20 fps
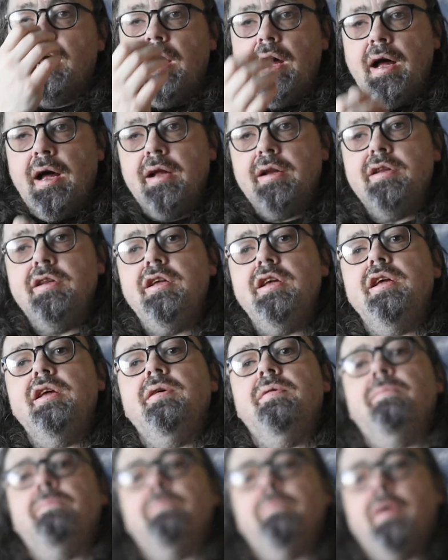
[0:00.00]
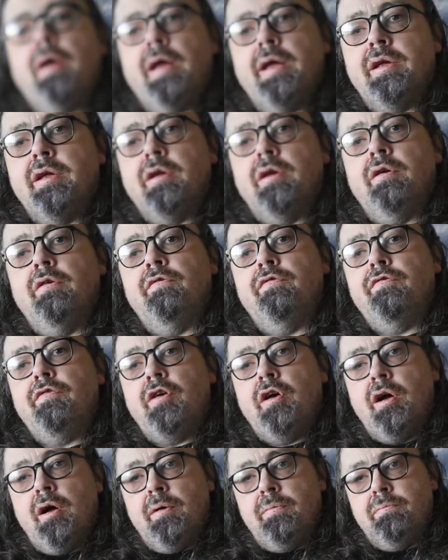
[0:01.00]
Annie may have
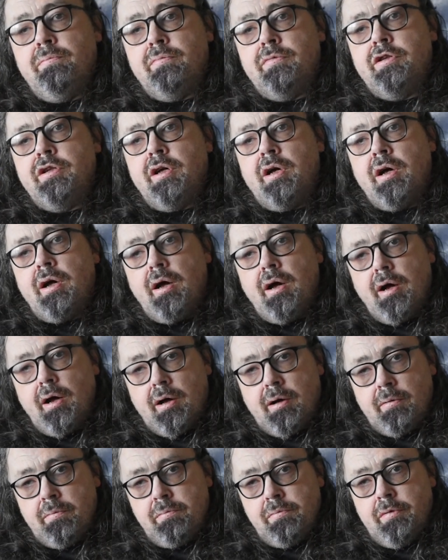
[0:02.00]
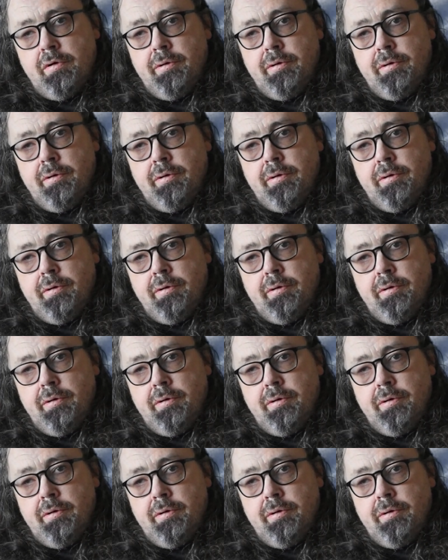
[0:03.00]
come to harm.